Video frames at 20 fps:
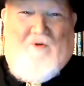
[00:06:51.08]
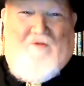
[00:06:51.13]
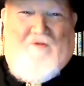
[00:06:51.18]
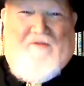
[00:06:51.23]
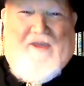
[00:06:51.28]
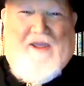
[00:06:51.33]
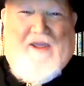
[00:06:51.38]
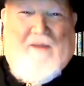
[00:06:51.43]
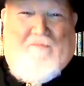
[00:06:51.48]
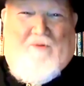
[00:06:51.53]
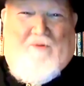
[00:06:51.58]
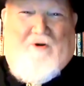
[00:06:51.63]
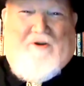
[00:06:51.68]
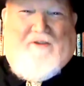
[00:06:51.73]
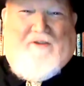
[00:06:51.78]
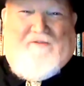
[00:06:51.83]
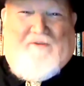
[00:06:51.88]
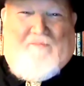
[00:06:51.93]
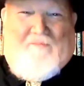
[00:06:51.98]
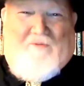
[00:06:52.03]
movie, a
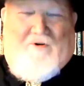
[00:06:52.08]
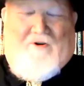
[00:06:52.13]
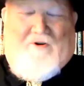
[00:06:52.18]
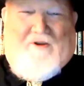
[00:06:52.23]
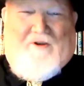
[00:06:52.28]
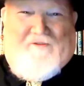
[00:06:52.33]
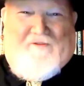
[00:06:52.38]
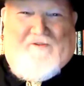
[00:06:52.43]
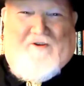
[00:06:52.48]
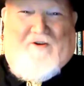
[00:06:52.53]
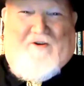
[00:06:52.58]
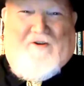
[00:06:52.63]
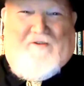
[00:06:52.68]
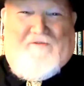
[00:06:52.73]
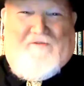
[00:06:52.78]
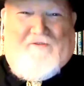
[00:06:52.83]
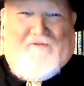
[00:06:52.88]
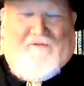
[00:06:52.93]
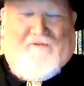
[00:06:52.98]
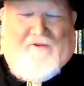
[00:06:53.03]
book is a book, a song
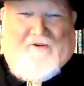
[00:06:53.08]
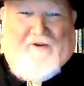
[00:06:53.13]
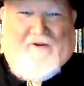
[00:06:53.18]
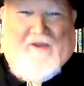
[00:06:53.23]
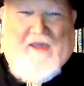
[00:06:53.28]
is a song.